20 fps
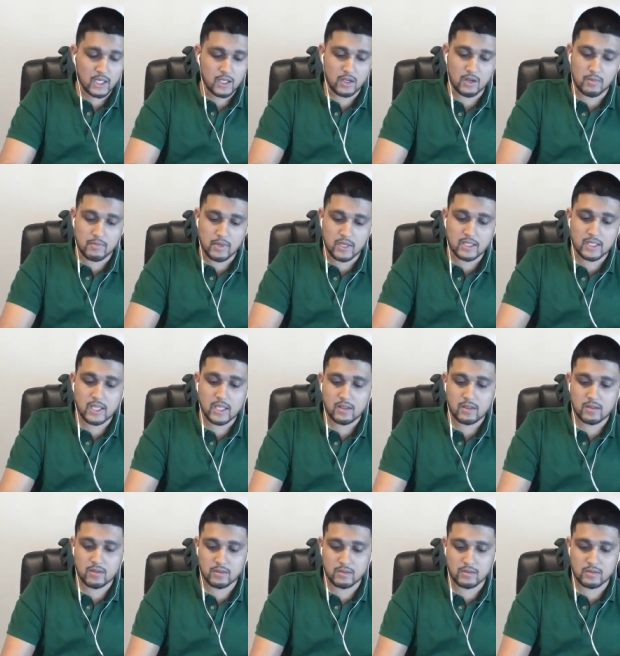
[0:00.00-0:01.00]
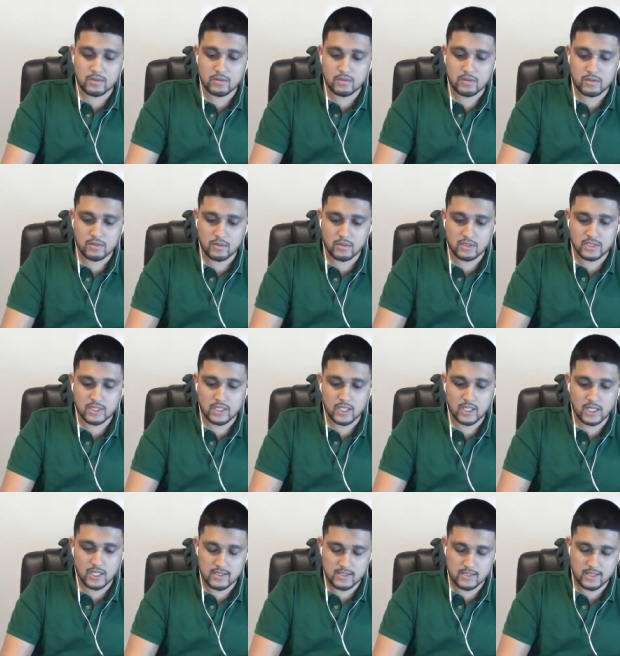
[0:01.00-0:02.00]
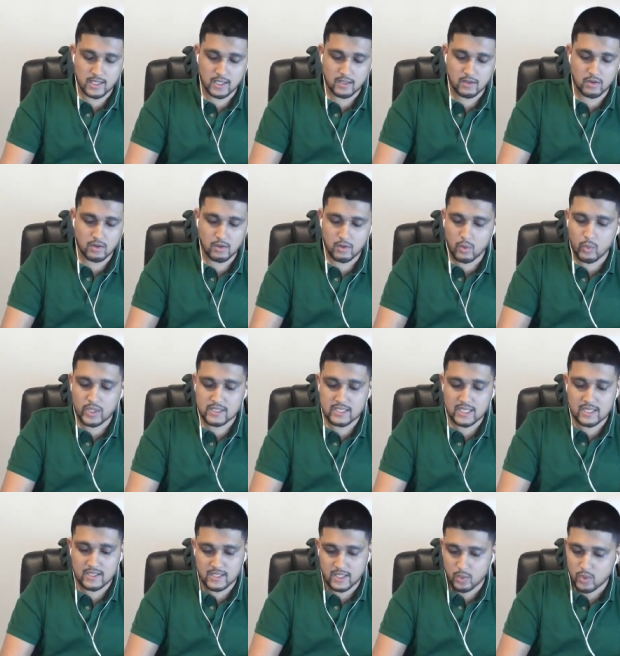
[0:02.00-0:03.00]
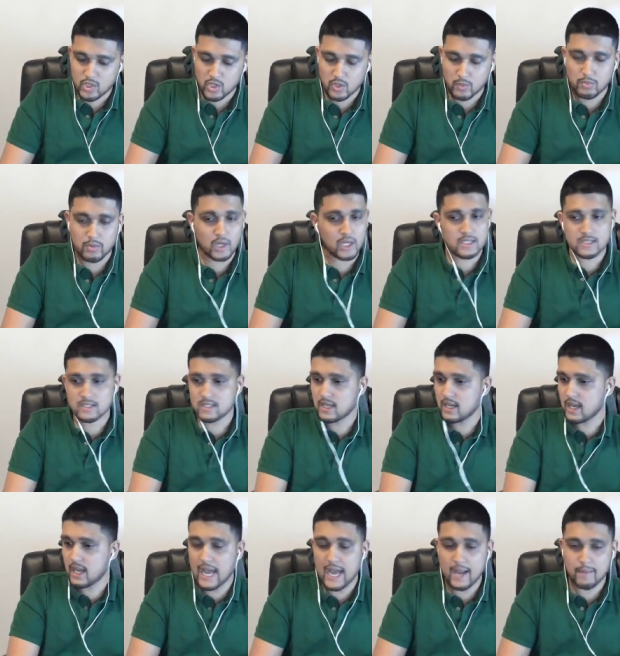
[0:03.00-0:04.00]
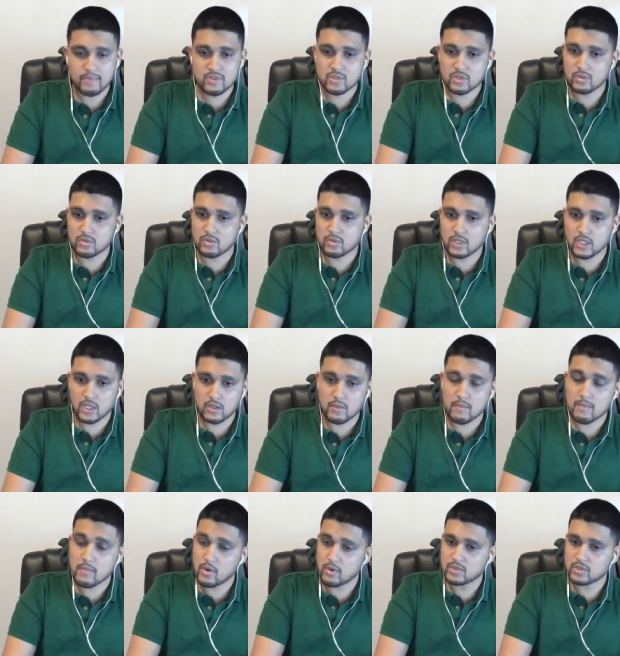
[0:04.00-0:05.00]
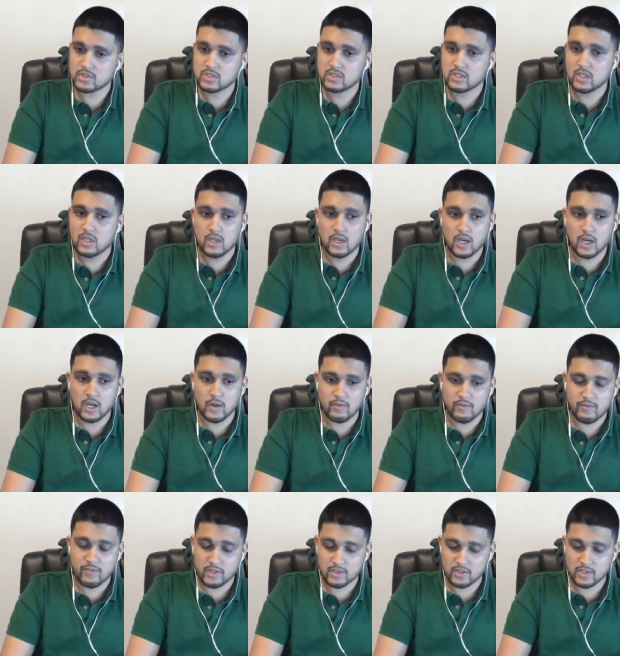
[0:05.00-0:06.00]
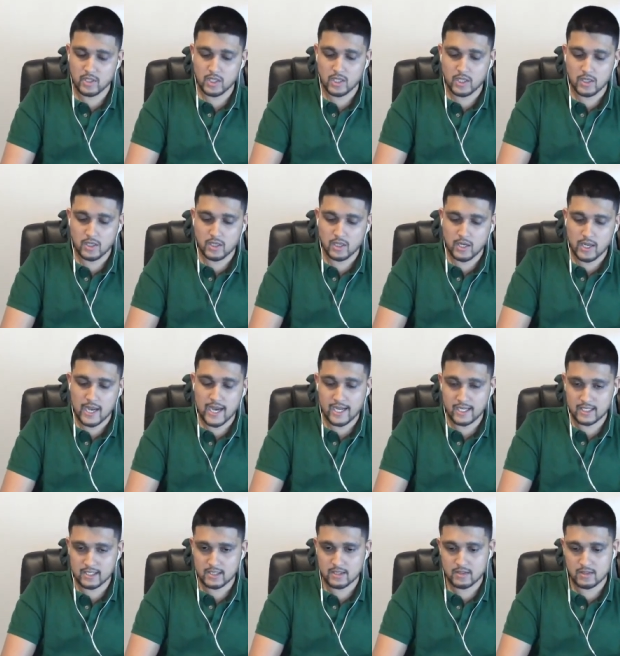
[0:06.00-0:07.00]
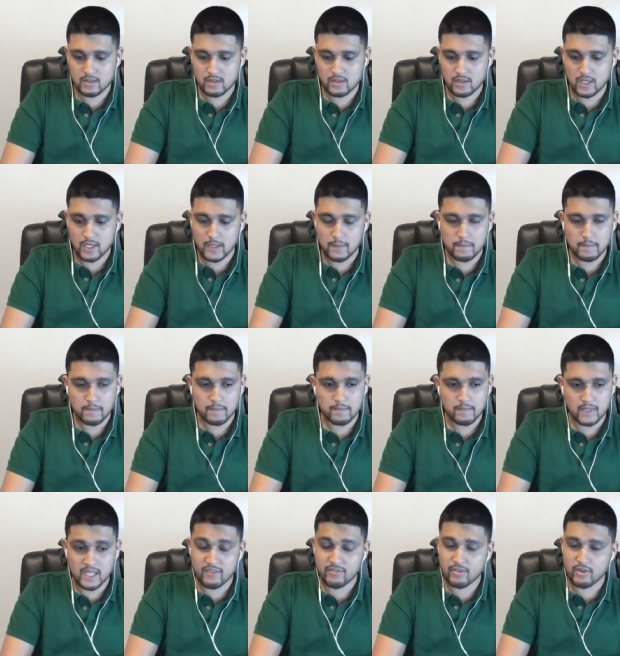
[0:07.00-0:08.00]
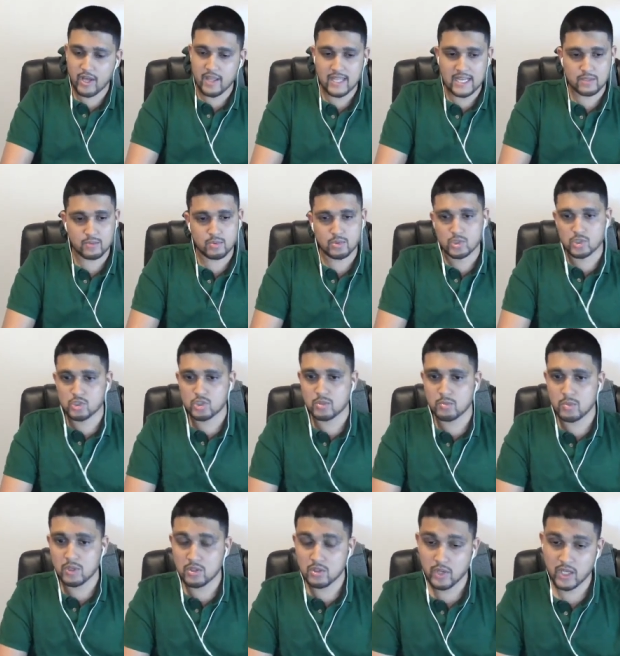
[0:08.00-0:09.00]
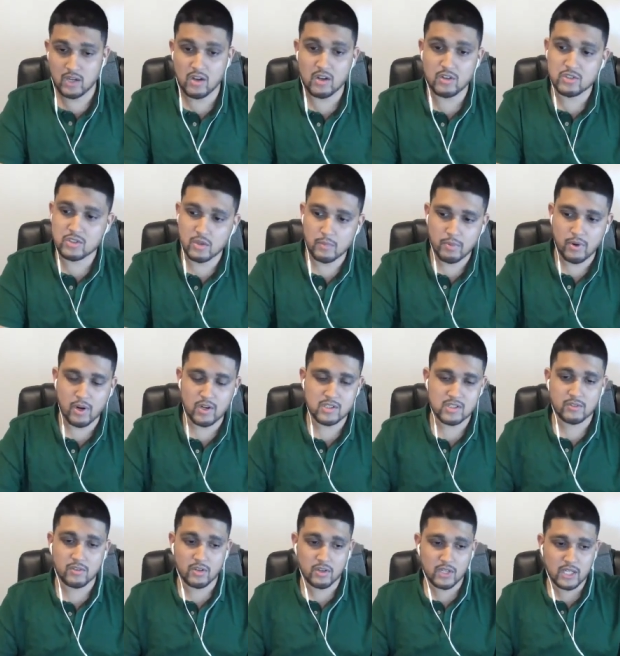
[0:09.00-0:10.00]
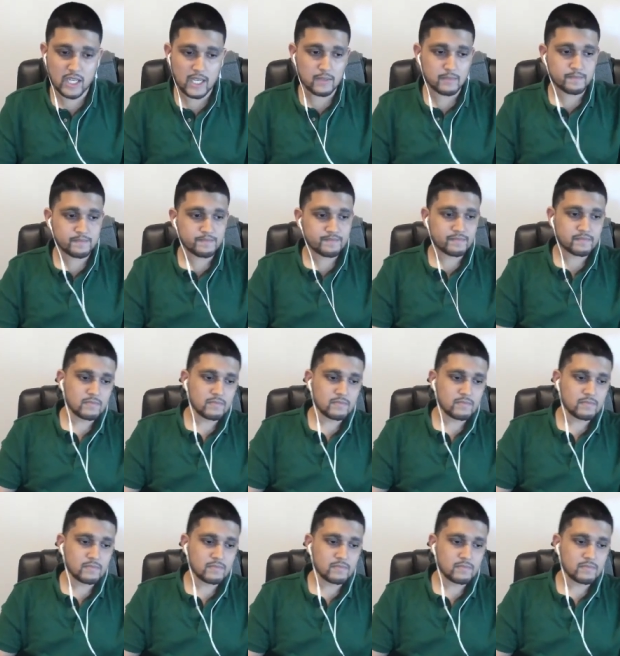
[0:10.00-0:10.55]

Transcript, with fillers: You know, Monday through Thursday is like, or Wednesday is like when your brain is absolutely the most um, fun uh, highest Um, level, and that's what you should be doing. And also parts of your day,